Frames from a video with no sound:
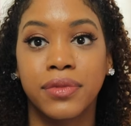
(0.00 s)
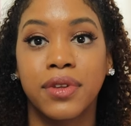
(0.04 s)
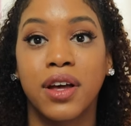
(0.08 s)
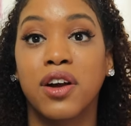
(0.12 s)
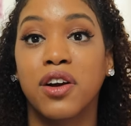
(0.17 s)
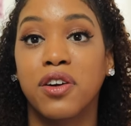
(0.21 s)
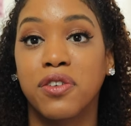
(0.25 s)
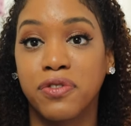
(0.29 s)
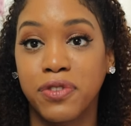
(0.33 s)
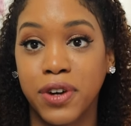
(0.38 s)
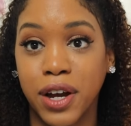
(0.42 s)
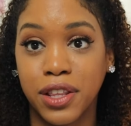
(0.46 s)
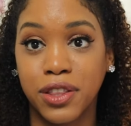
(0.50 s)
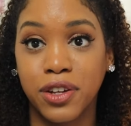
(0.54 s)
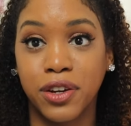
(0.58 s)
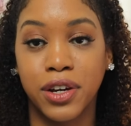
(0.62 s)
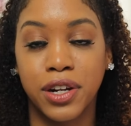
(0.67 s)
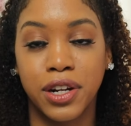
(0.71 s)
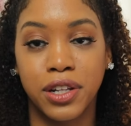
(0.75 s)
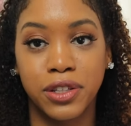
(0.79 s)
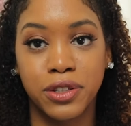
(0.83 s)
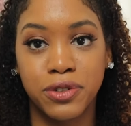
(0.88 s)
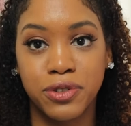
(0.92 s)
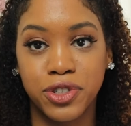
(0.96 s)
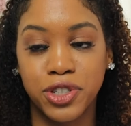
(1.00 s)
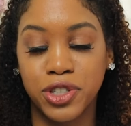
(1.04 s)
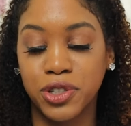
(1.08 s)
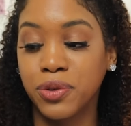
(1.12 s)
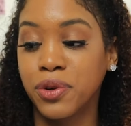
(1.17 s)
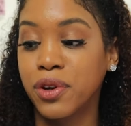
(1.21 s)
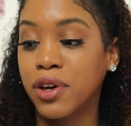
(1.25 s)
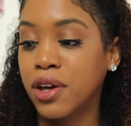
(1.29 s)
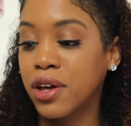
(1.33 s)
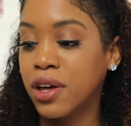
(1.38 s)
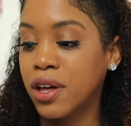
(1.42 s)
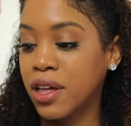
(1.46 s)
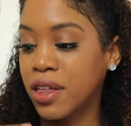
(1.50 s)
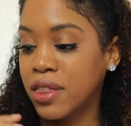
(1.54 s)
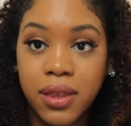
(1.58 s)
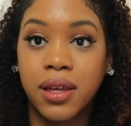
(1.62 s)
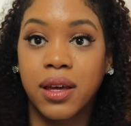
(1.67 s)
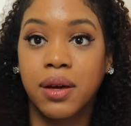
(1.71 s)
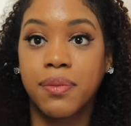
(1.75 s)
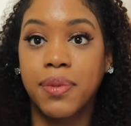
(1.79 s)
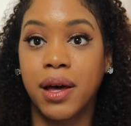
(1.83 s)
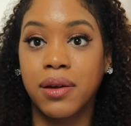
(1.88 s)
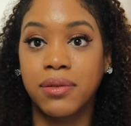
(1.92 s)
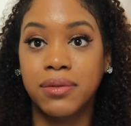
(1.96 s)
They're afraid they're going to lose you. The
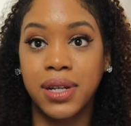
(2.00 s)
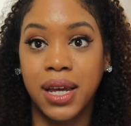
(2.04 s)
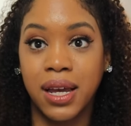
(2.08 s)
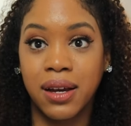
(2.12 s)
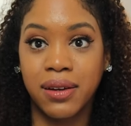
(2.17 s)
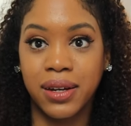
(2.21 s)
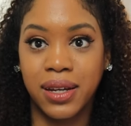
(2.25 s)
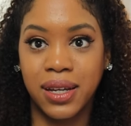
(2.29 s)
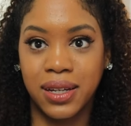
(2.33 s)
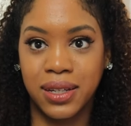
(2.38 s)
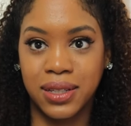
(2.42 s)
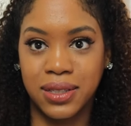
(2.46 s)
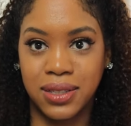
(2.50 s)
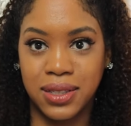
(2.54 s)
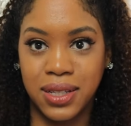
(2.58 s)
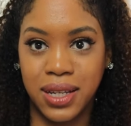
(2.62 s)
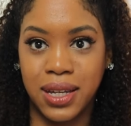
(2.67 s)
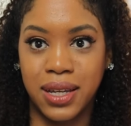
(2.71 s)
thing about Darius